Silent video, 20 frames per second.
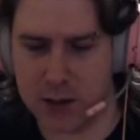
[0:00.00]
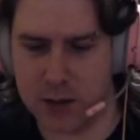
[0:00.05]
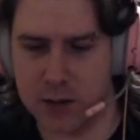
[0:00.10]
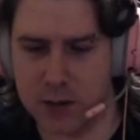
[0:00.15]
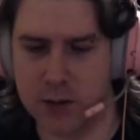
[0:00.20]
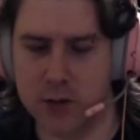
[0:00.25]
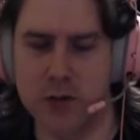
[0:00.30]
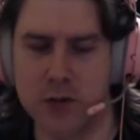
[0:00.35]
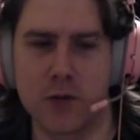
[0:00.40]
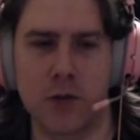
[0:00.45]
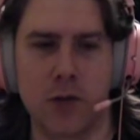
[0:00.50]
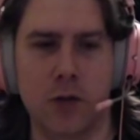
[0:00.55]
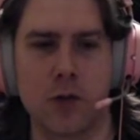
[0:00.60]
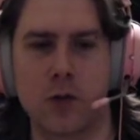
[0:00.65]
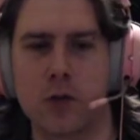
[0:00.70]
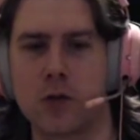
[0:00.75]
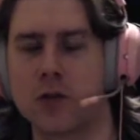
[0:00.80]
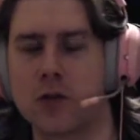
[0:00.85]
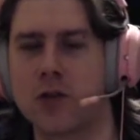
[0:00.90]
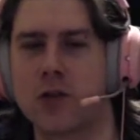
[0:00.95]
those of you
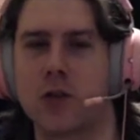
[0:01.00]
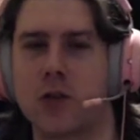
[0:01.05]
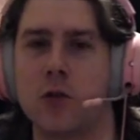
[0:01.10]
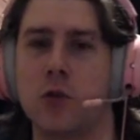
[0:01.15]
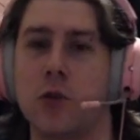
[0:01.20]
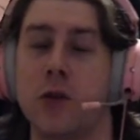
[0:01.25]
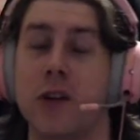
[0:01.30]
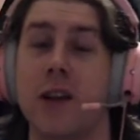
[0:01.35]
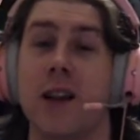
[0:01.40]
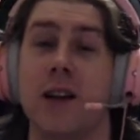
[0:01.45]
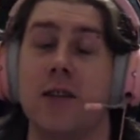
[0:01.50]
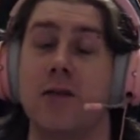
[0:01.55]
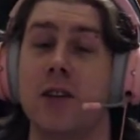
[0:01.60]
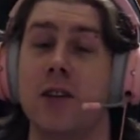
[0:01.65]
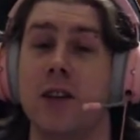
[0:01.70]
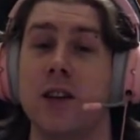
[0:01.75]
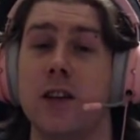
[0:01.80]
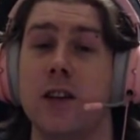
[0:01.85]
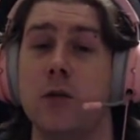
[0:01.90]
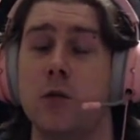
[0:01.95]
who are concerned with
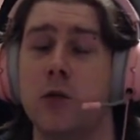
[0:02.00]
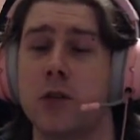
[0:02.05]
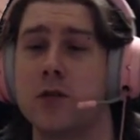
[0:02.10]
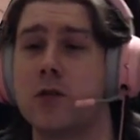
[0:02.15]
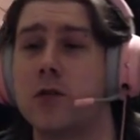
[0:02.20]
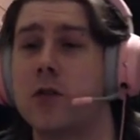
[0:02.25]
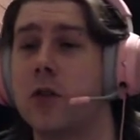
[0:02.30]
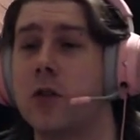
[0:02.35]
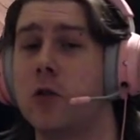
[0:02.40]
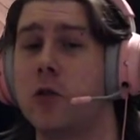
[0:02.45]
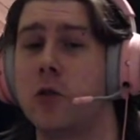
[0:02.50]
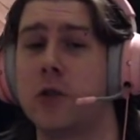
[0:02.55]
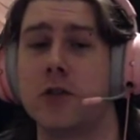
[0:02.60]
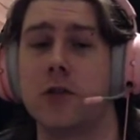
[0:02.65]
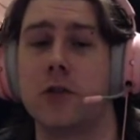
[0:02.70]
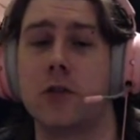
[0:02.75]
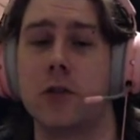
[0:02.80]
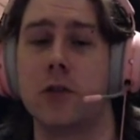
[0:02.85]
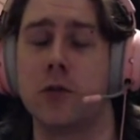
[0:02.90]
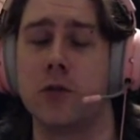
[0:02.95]
leveling, where to go, what
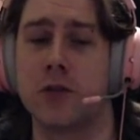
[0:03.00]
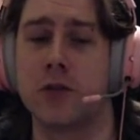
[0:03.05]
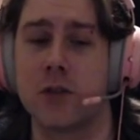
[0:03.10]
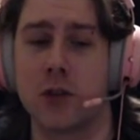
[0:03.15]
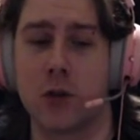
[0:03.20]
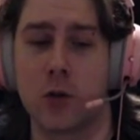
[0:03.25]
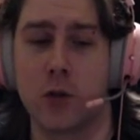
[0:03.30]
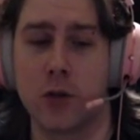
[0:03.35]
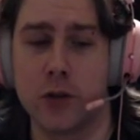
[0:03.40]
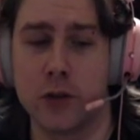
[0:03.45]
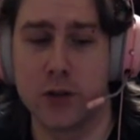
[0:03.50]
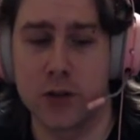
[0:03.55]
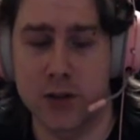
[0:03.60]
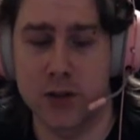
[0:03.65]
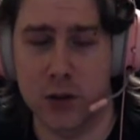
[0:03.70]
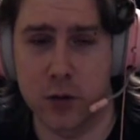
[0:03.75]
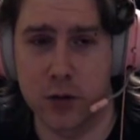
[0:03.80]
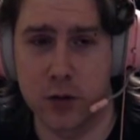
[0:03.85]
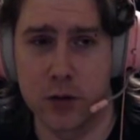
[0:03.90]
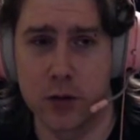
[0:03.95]
to do, and so on and
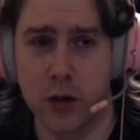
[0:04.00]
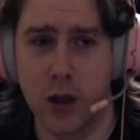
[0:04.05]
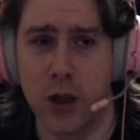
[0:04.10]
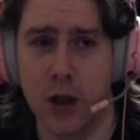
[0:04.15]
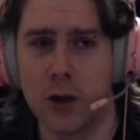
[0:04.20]
so on,